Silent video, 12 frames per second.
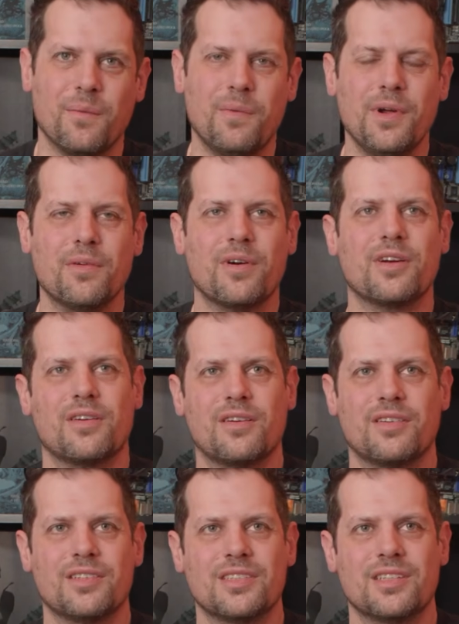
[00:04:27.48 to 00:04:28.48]
we were
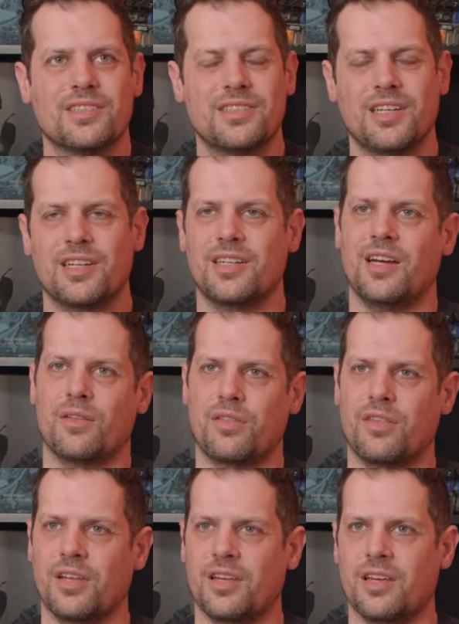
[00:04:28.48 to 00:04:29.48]
sitting down and
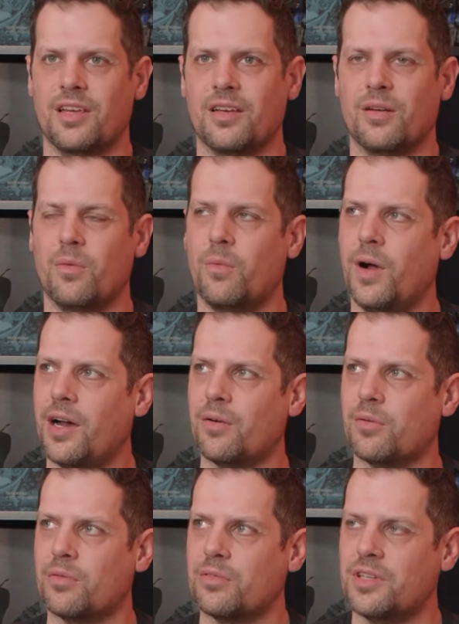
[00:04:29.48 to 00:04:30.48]
thinking,
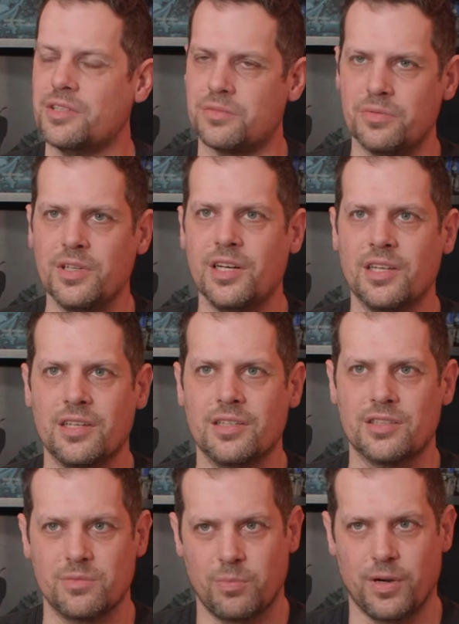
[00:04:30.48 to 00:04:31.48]
wow, this really
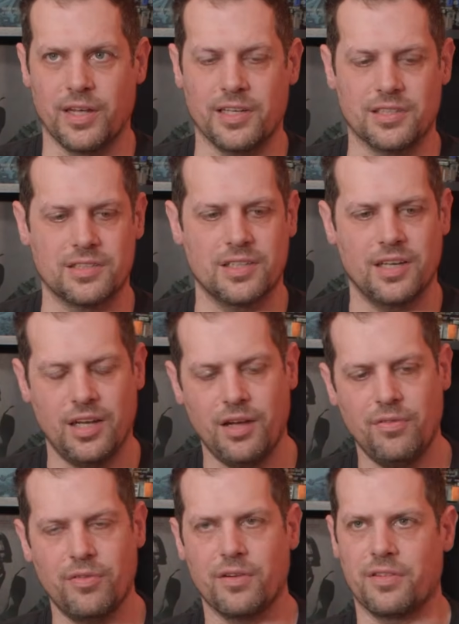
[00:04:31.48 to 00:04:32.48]
plays
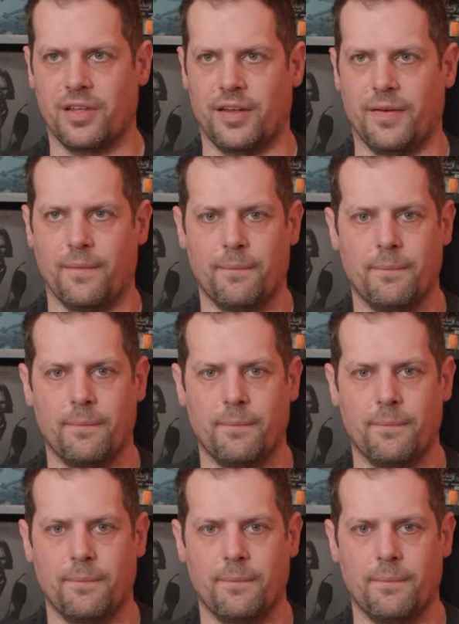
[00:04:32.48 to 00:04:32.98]
everything.